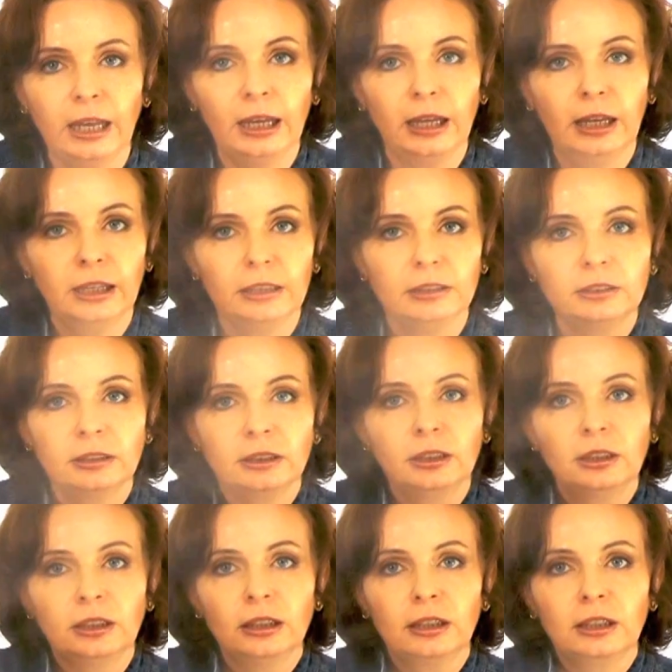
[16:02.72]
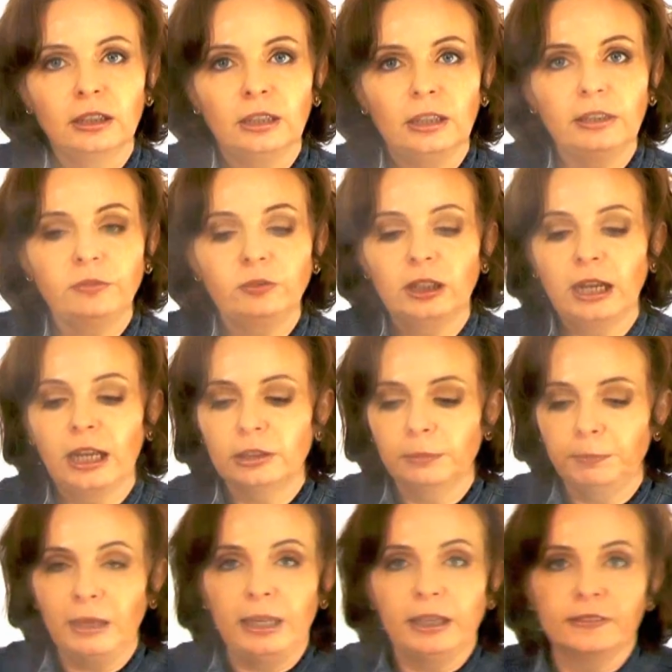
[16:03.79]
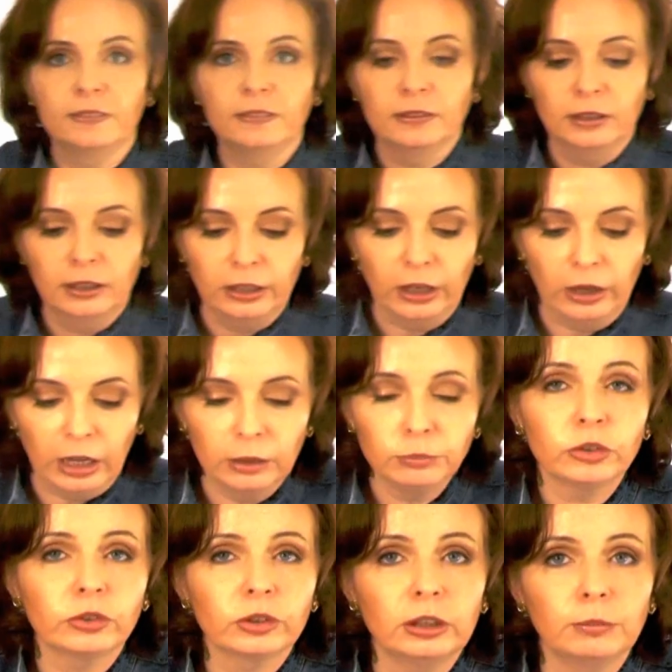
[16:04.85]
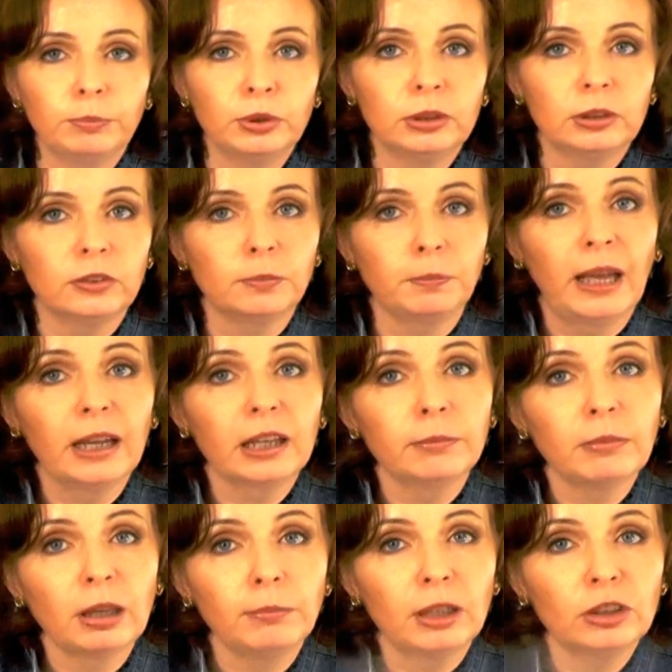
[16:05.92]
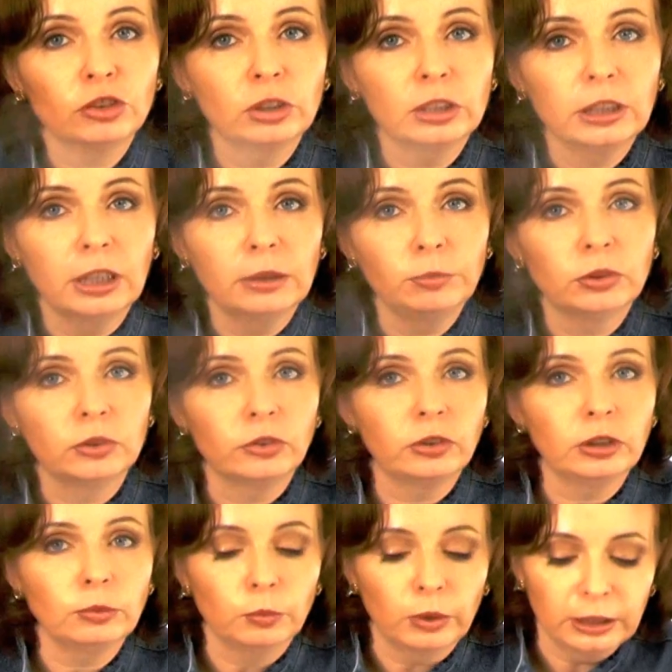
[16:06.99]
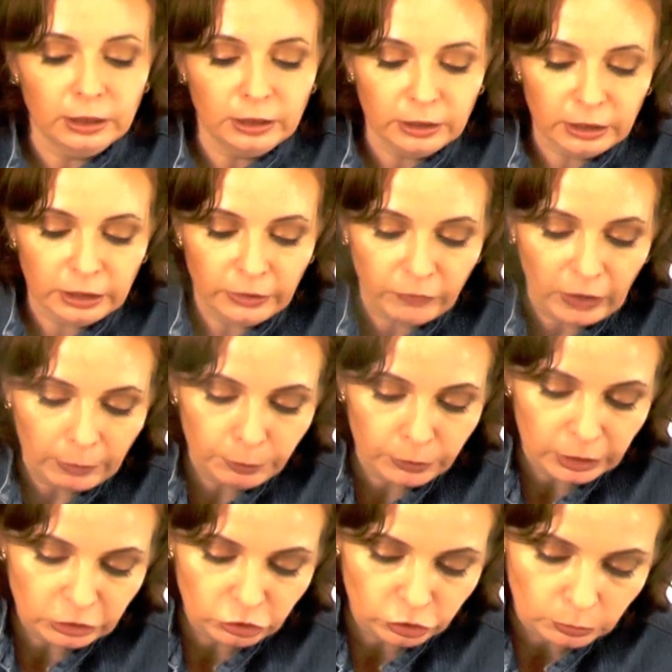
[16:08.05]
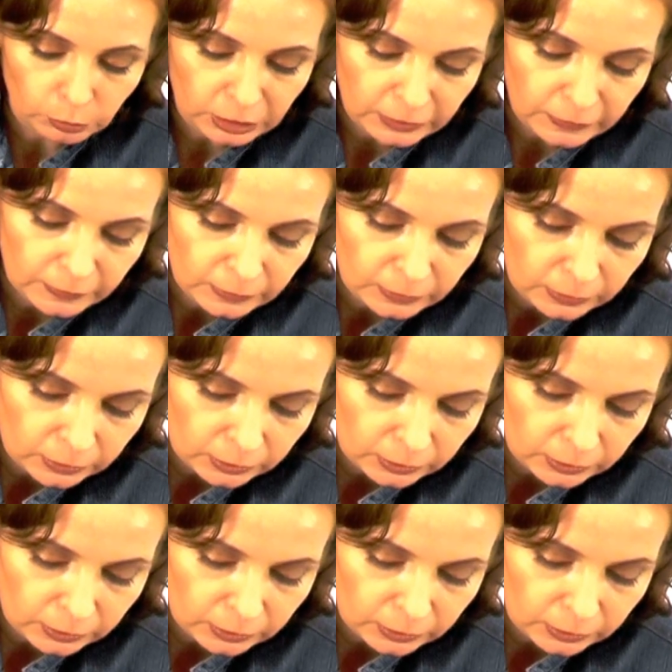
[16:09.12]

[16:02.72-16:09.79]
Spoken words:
and lift it out of the base. Now I'm just going to put this back in my measuring cup to see what the evaporation was.